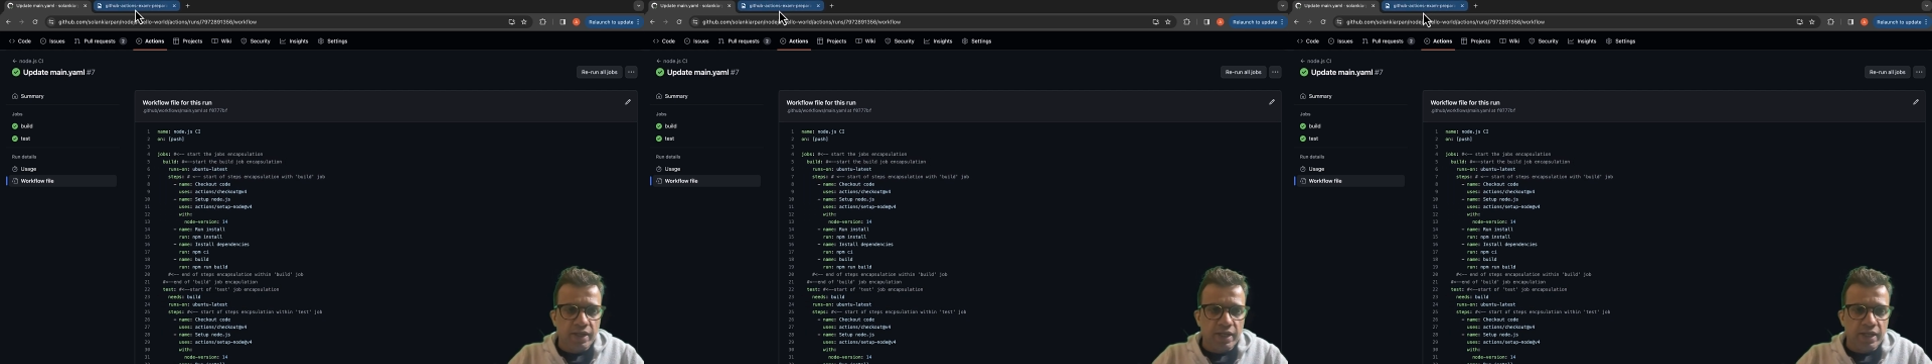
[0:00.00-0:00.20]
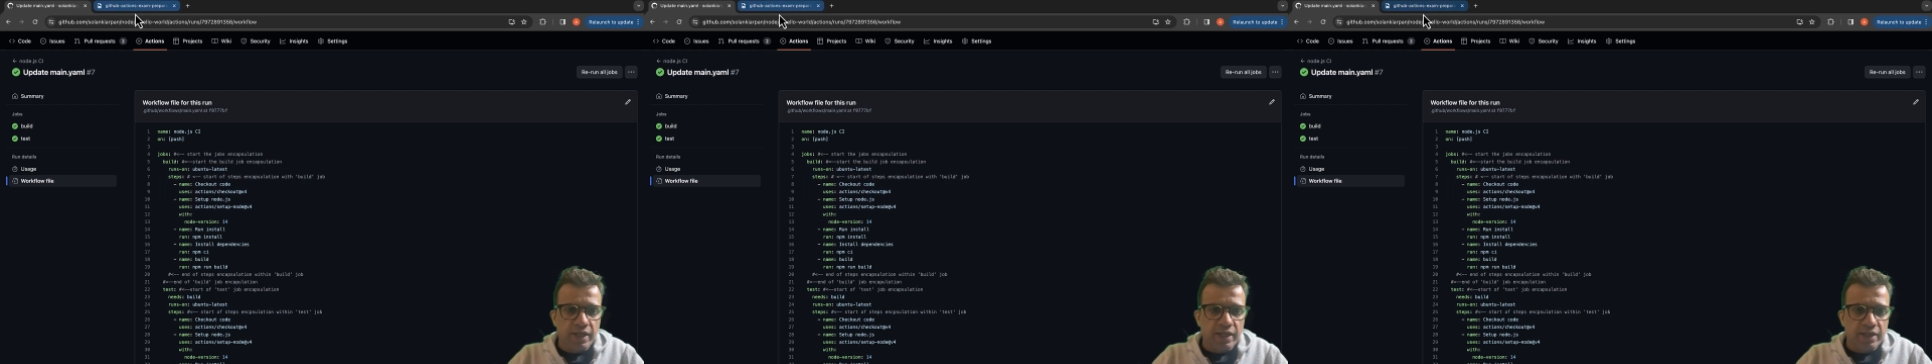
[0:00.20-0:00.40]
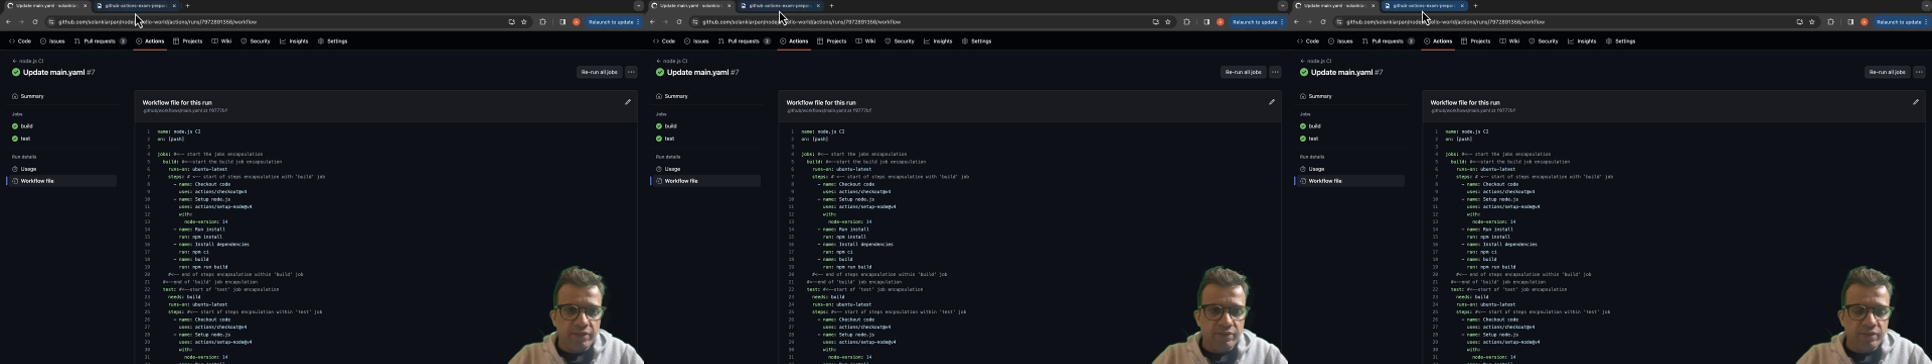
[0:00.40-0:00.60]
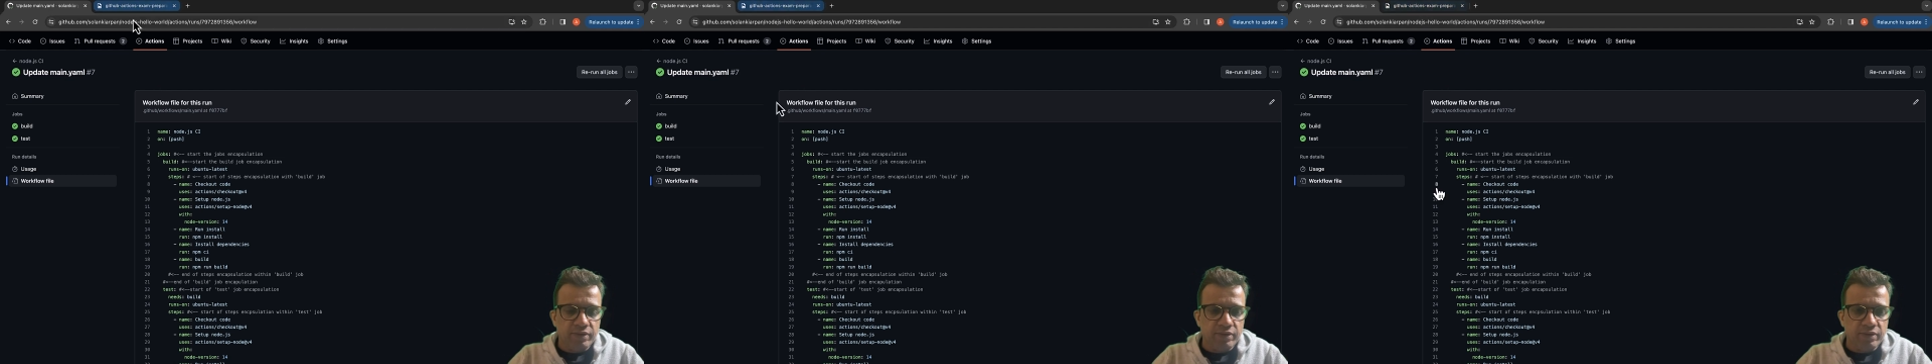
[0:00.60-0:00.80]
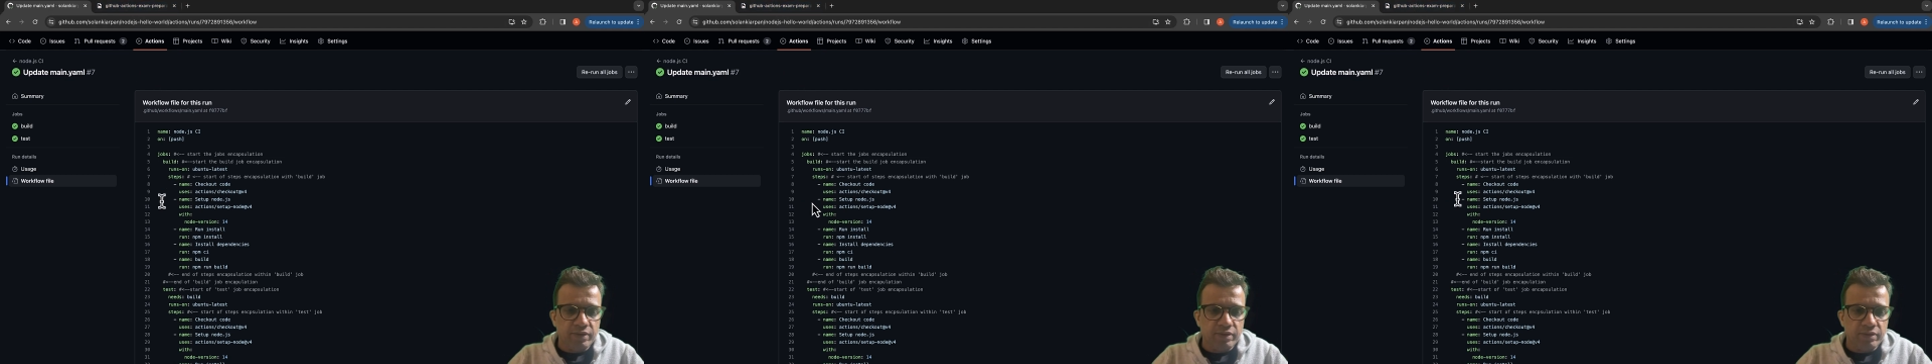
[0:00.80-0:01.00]

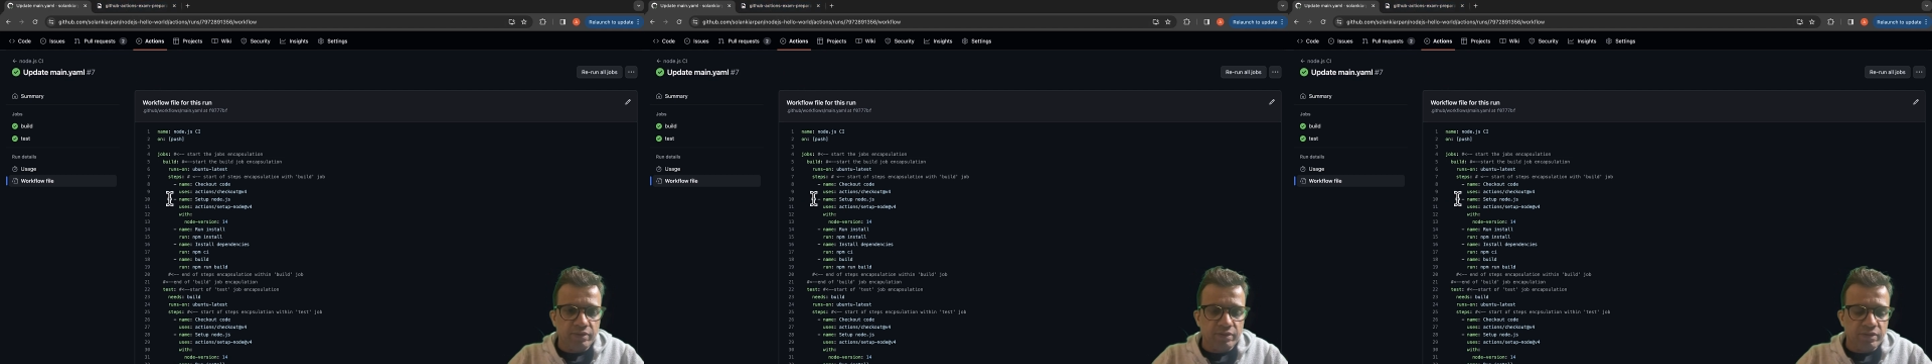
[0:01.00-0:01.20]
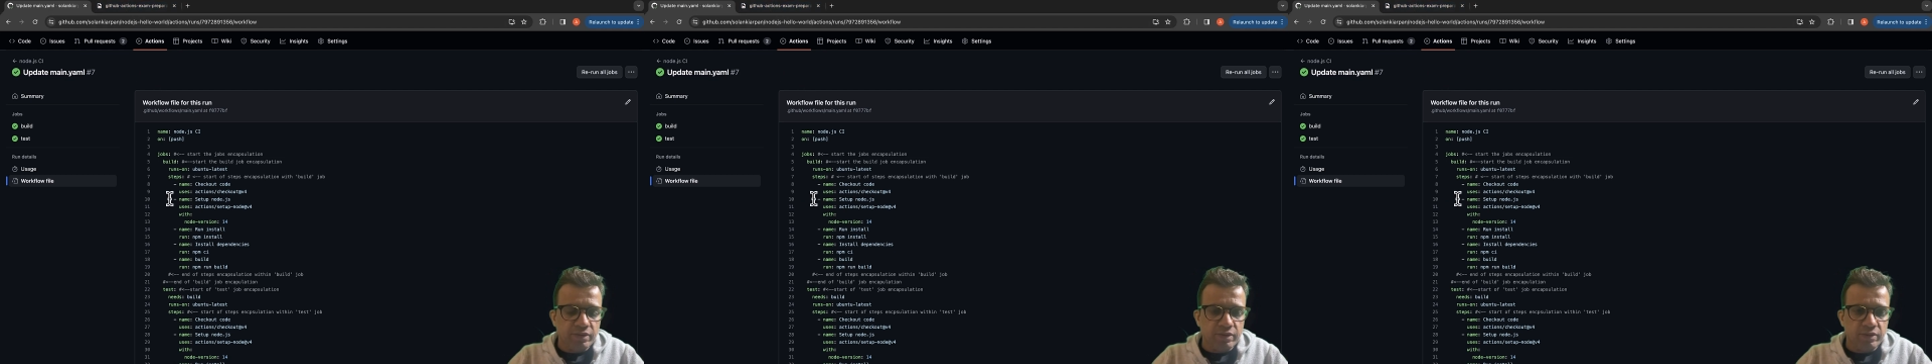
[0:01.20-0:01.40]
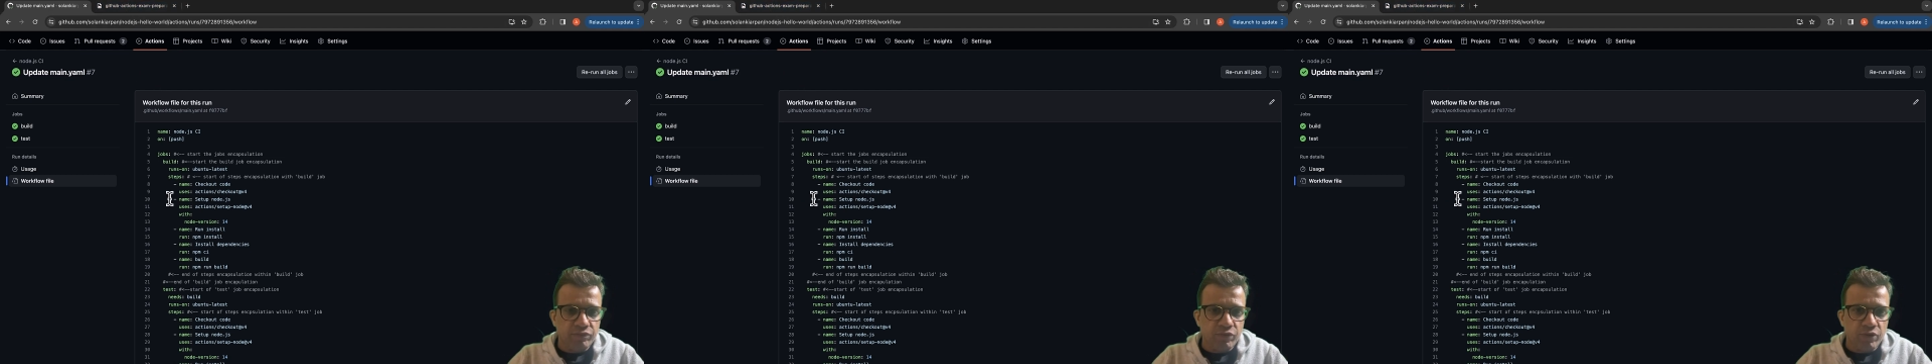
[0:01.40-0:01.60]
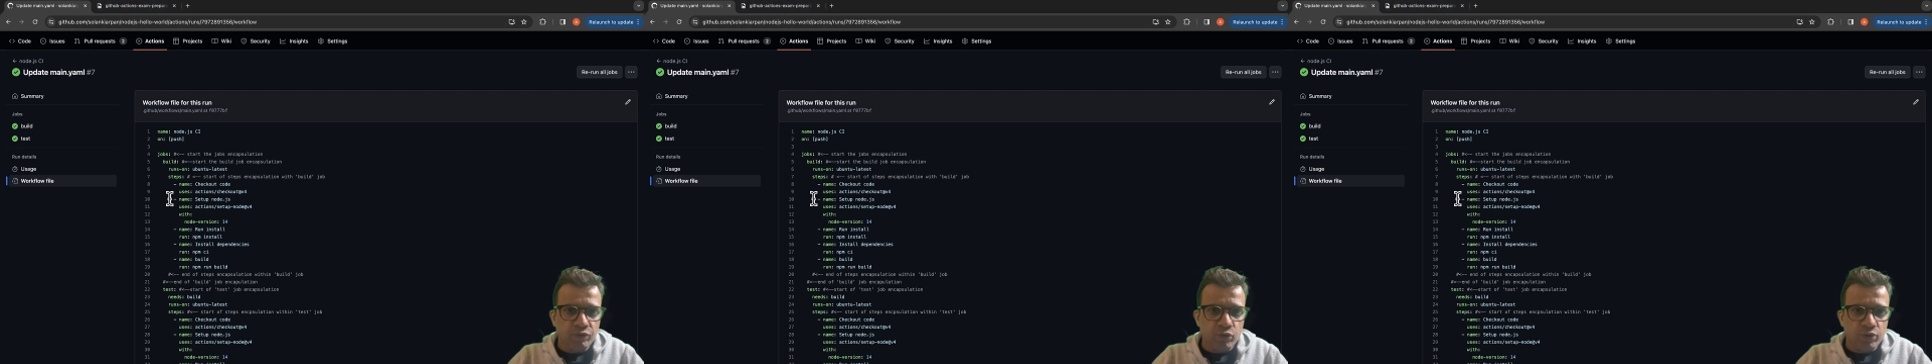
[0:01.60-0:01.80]
And we have